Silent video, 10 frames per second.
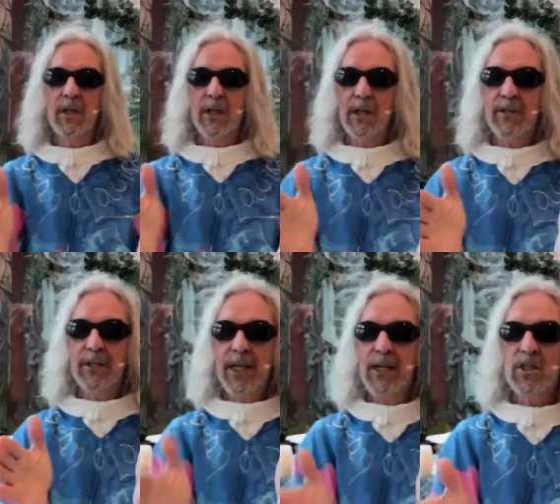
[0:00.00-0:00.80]
In
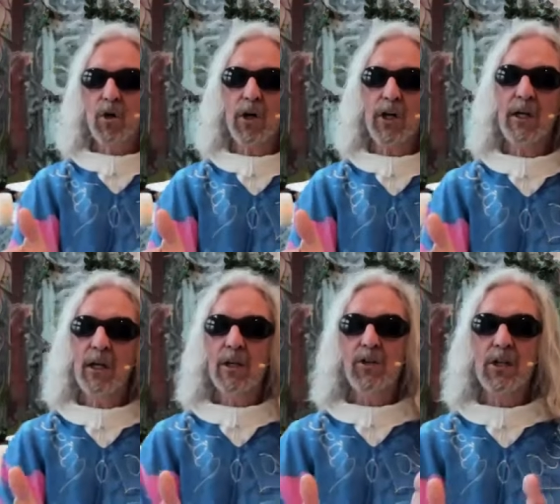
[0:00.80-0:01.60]
today's story,
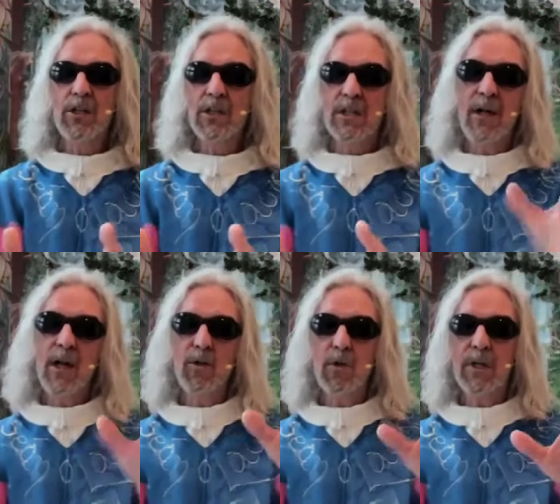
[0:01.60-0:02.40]
Jesus is
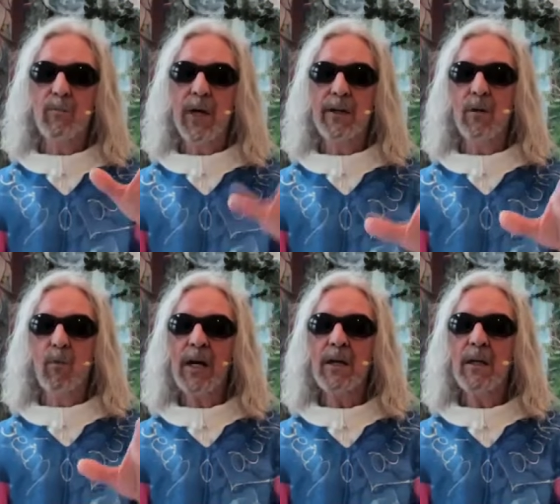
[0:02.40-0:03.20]
not using bread and
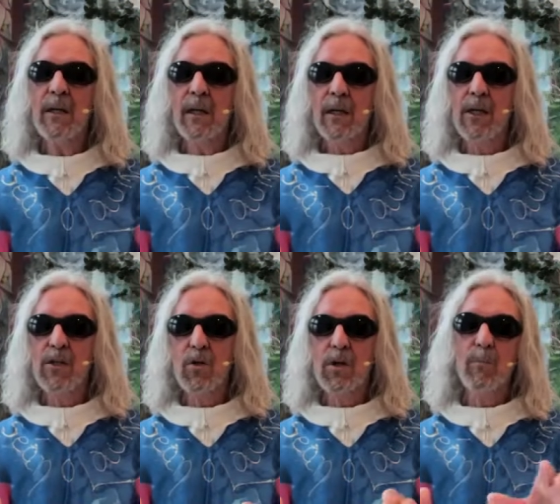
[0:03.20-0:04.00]
wine. He's
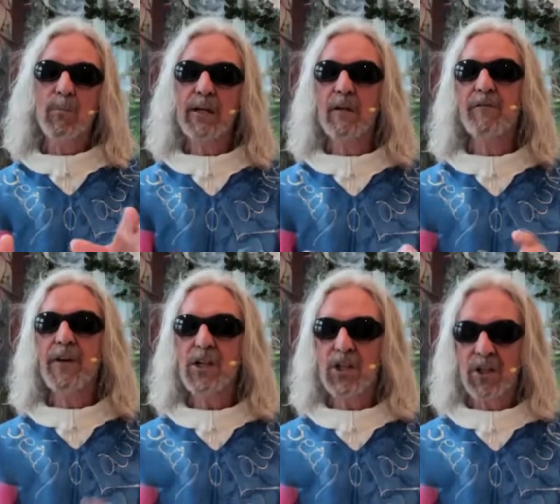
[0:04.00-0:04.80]
using bread and
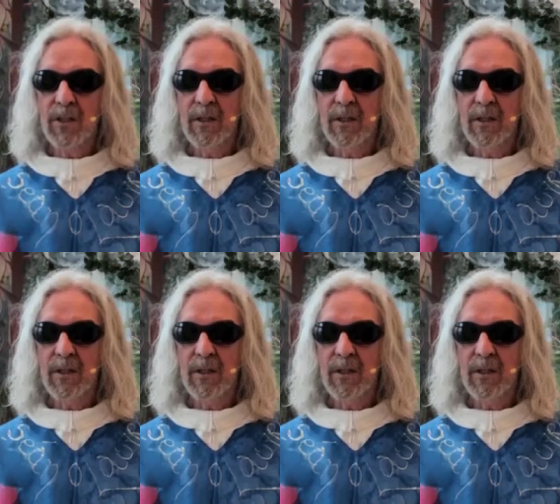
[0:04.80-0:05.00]
fish.